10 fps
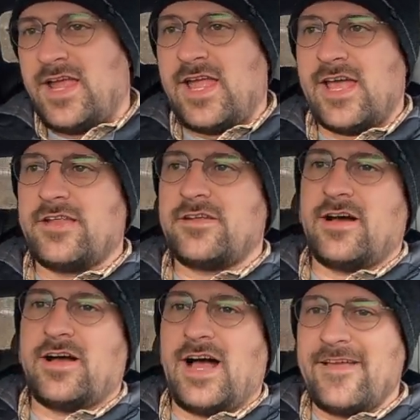and
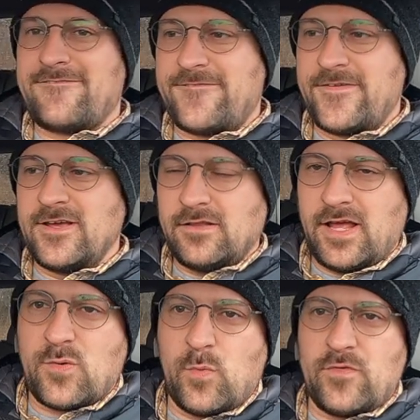I feel
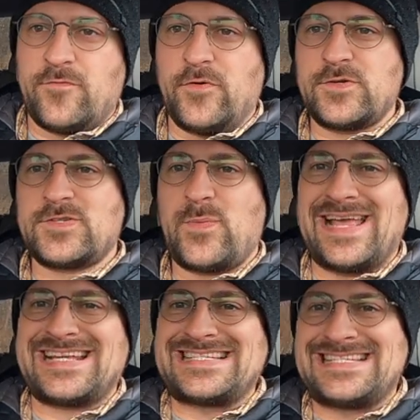like what
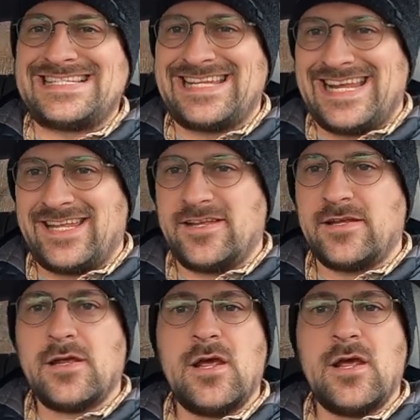Volkswagen did